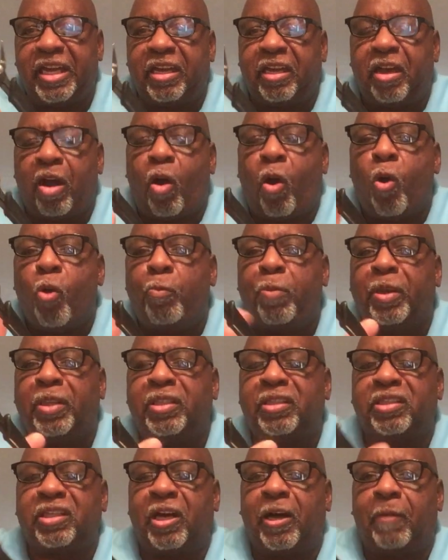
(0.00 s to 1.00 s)
It
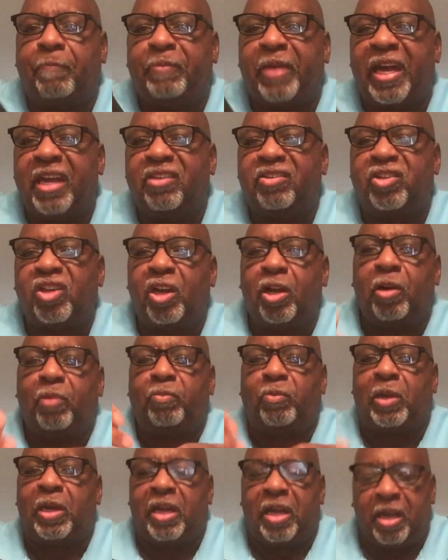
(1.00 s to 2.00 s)
opens up that
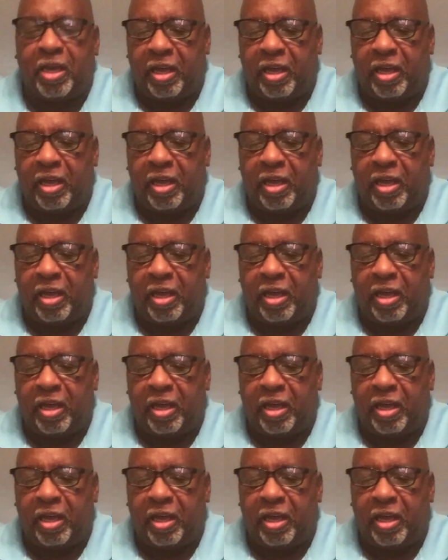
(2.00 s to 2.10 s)
jump